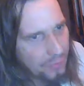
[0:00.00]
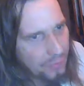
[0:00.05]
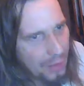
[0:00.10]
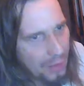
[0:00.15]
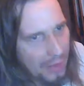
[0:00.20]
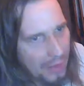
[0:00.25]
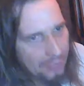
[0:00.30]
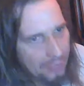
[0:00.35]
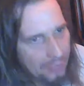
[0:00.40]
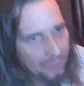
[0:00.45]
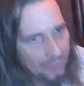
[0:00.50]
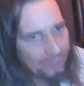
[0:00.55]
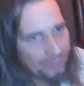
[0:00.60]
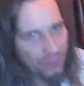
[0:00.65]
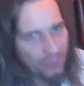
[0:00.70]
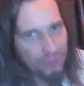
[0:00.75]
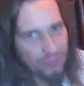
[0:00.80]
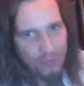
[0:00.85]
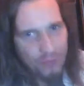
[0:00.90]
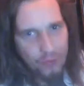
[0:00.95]
a
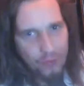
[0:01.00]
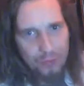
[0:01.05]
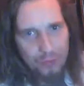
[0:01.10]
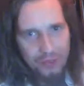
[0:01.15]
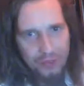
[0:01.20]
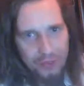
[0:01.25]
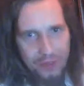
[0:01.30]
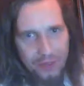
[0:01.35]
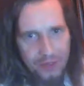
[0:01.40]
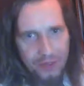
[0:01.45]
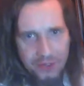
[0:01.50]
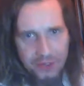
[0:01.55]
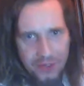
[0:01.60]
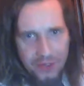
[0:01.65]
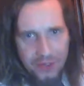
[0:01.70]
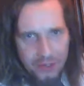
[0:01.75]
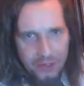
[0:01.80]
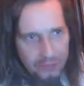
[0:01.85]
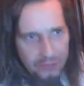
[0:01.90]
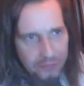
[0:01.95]
front room and a
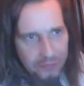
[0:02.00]
kitchen